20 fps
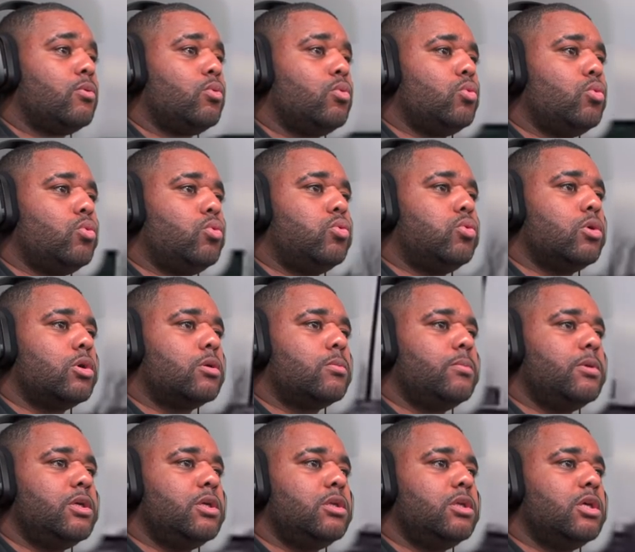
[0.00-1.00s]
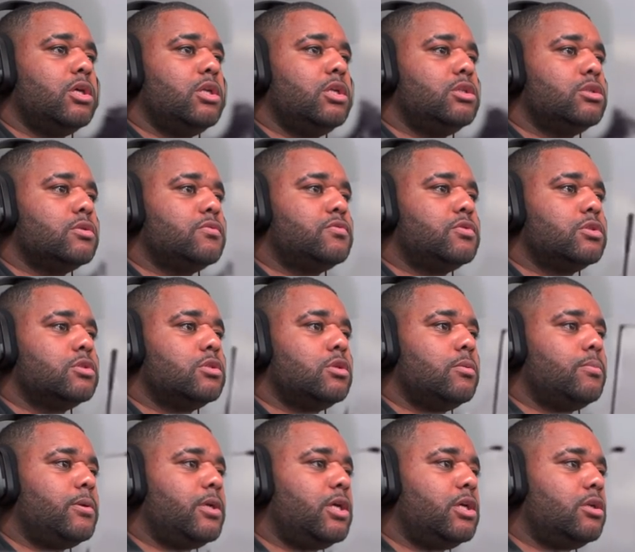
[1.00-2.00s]
Ooh, fuck me. Yeah, these officers are
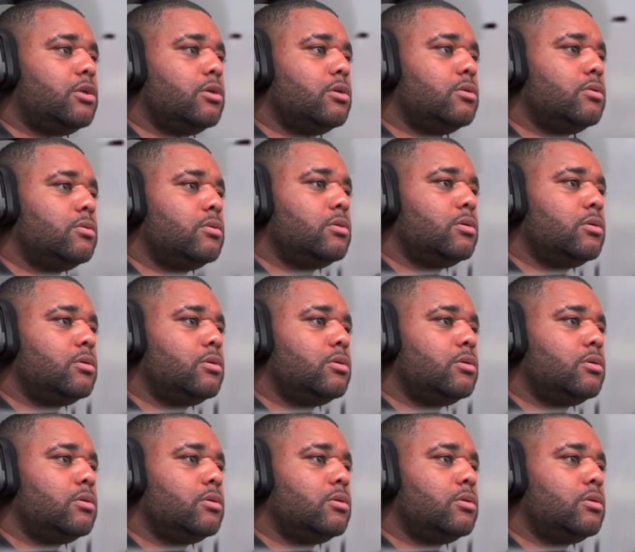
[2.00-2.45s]
not playing now.